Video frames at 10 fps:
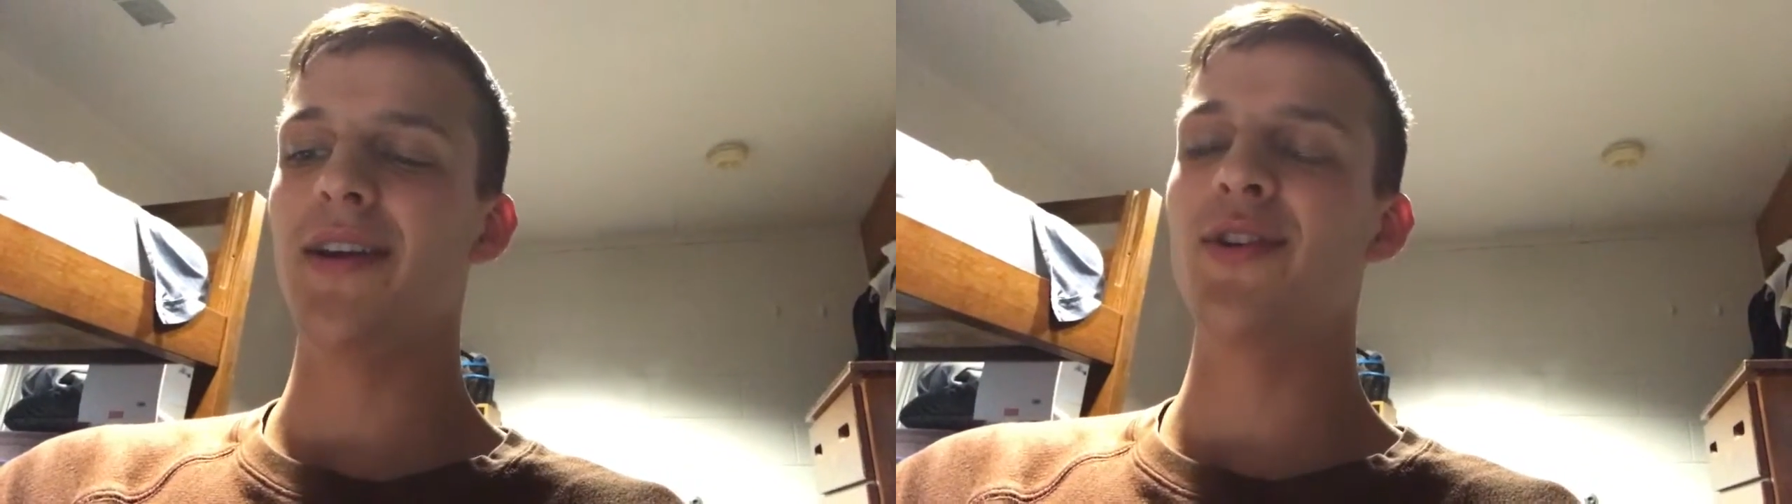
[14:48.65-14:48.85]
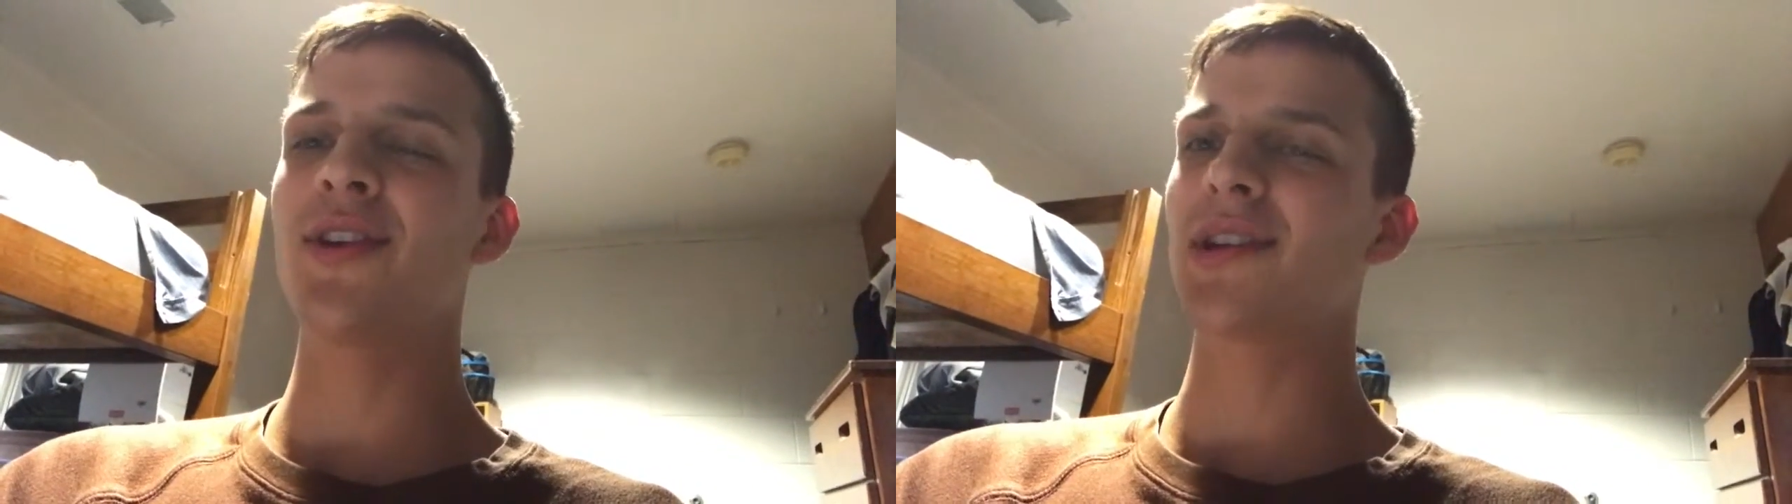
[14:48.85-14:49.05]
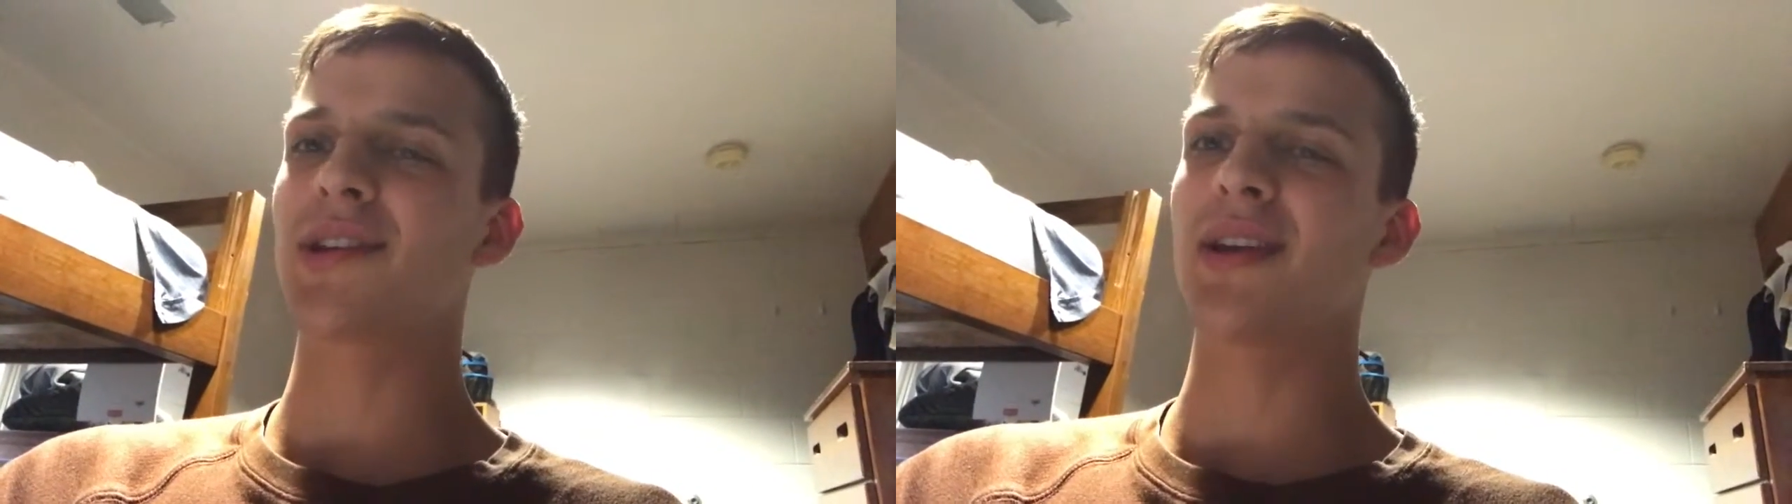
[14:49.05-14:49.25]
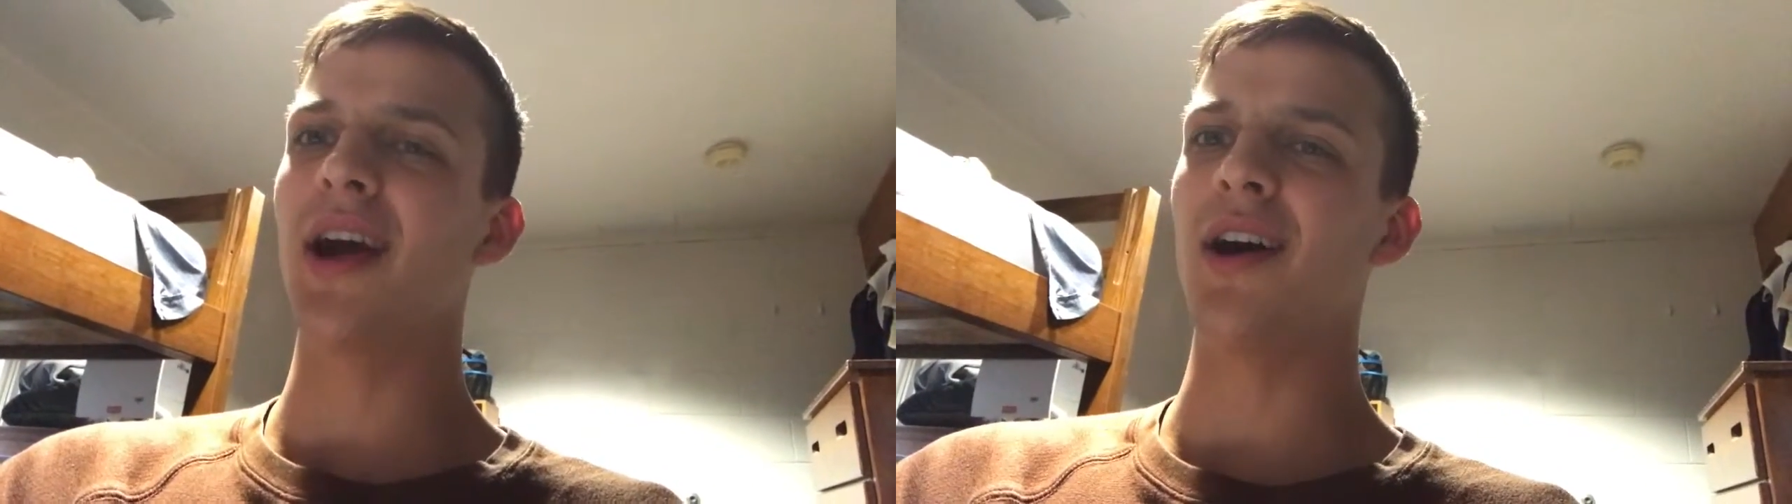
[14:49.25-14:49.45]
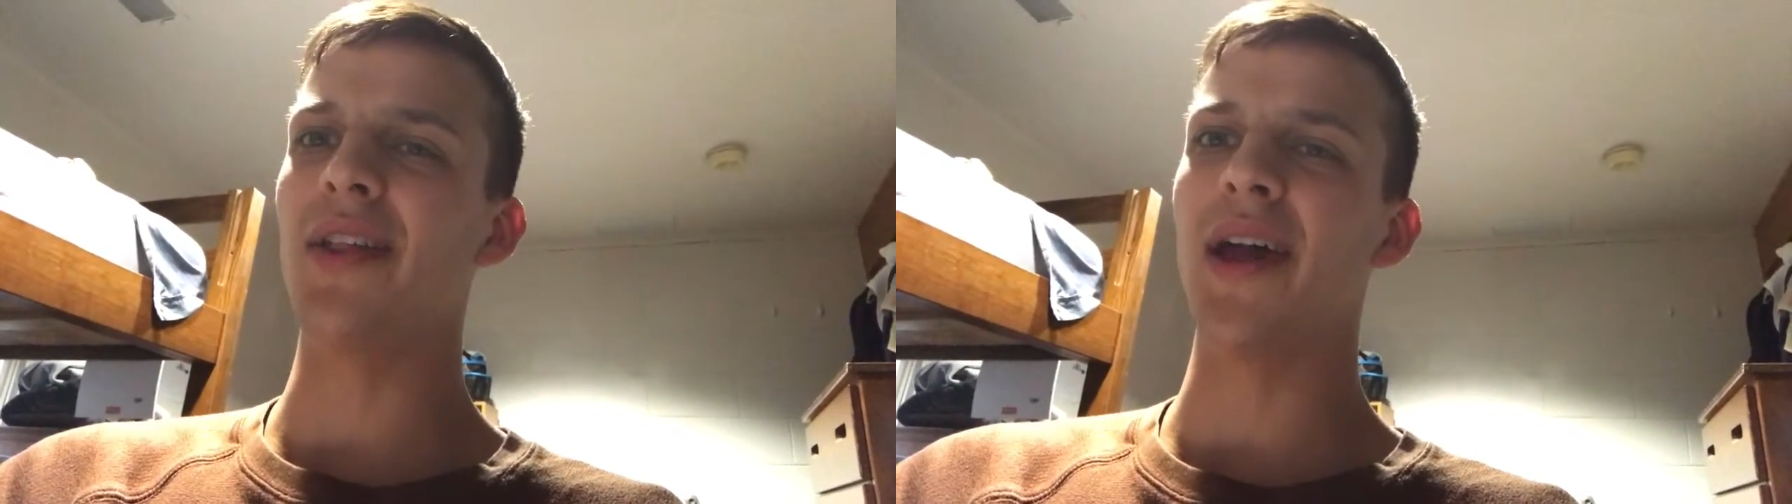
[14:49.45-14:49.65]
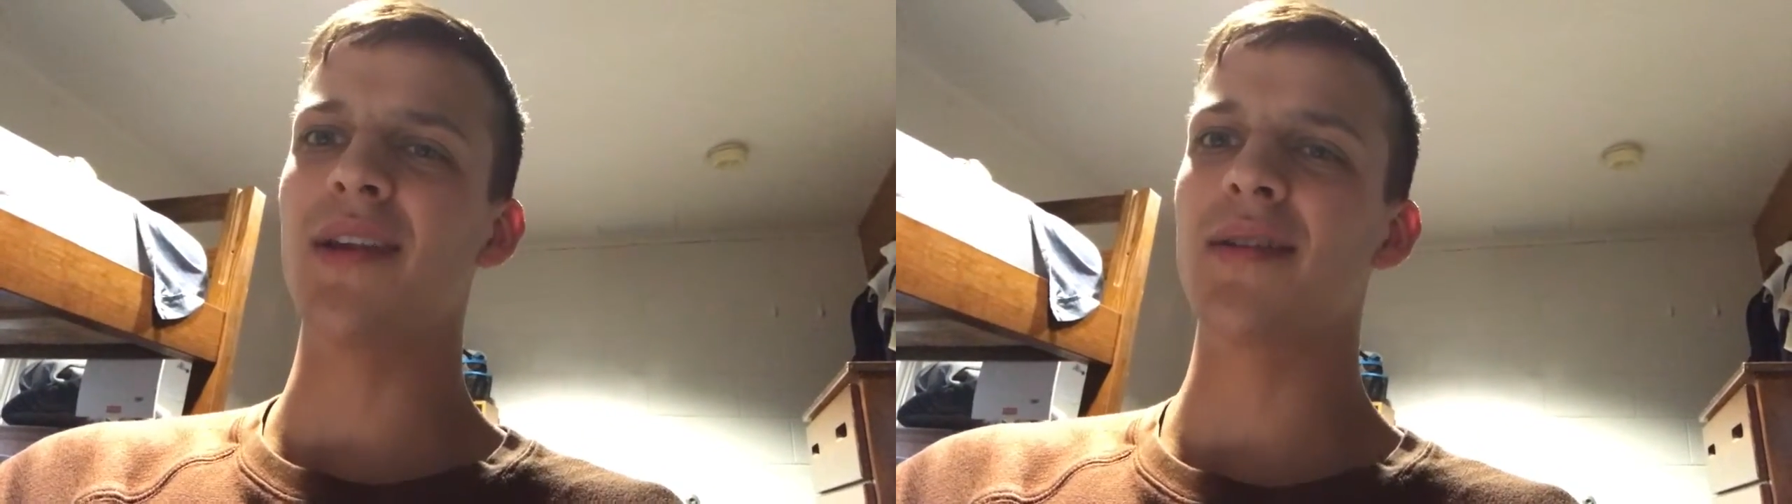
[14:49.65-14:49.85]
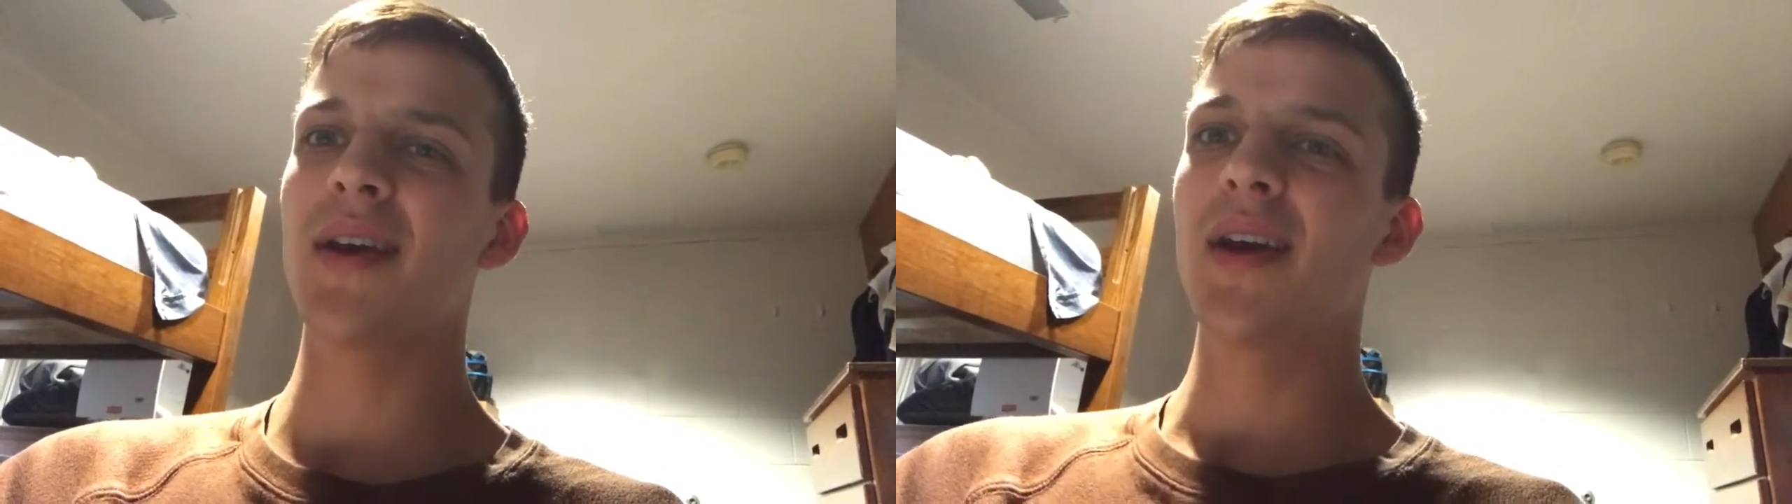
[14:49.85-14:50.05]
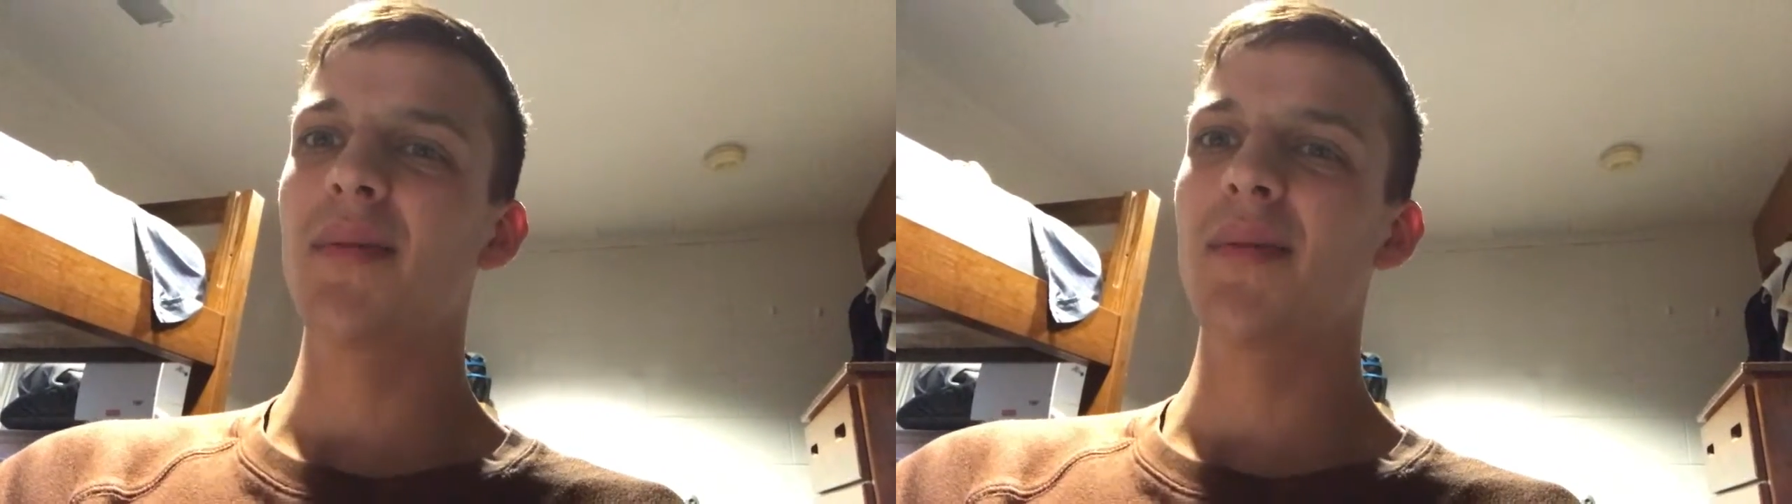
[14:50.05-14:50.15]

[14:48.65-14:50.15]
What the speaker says: you can just tell that his